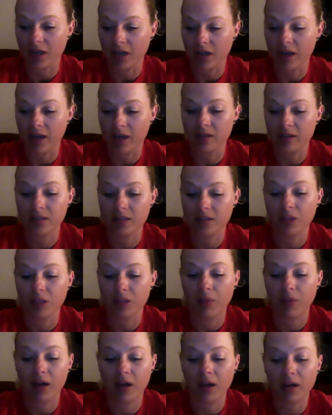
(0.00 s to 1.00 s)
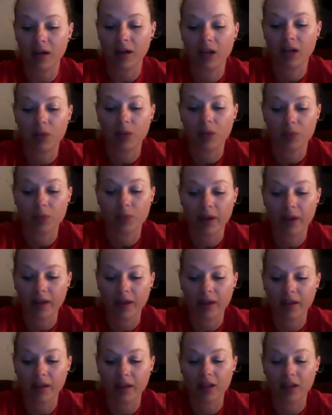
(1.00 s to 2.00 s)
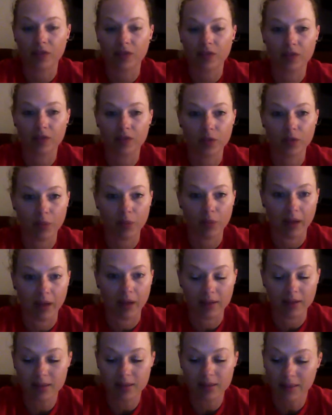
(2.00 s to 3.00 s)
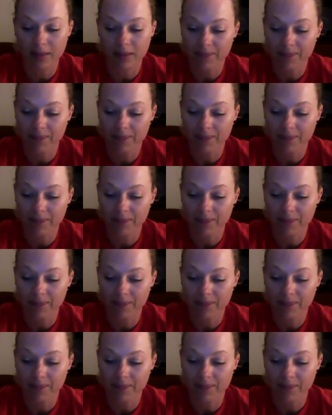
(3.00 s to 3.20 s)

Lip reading: ions in the body and helps regulate the fluid balance.